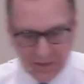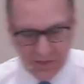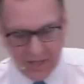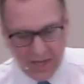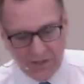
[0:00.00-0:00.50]
to
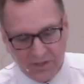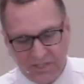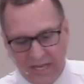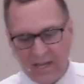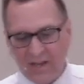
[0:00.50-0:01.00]
the
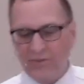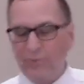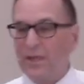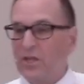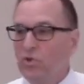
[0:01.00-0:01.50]
understanding of the
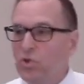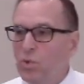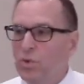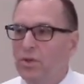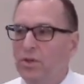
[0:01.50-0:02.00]

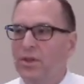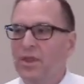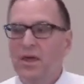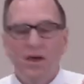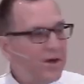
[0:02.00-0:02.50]
renewal
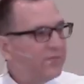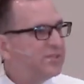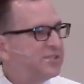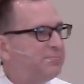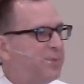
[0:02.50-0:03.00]
of the
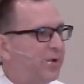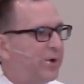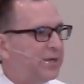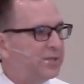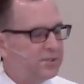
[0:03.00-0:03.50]

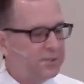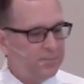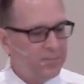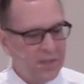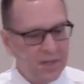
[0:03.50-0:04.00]
Spirit.
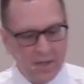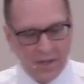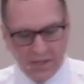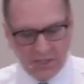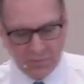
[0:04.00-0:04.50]

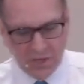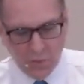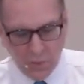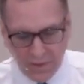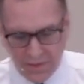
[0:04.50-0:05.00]
And this
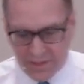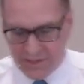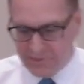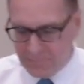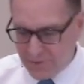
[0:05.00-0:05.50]
renewal of the
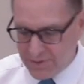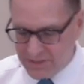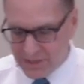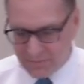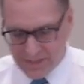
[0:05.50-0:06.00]
Spirit is
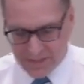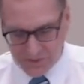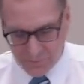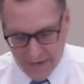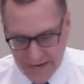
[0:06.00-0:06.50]
something
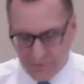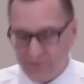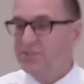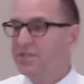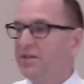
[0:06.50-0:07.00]
that's rather
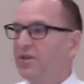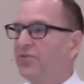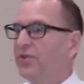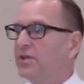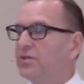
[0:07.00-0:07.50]

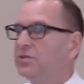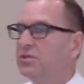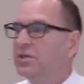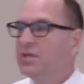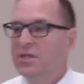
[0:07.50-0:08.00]
significant.
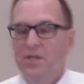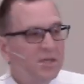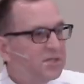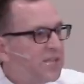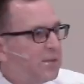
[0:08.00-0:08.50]

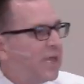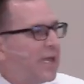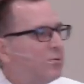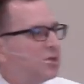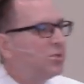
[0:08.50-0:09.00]
Same
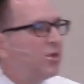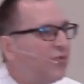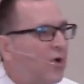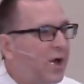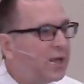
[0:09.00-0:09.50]
language we
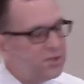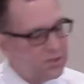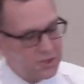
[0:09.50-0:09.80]
find in the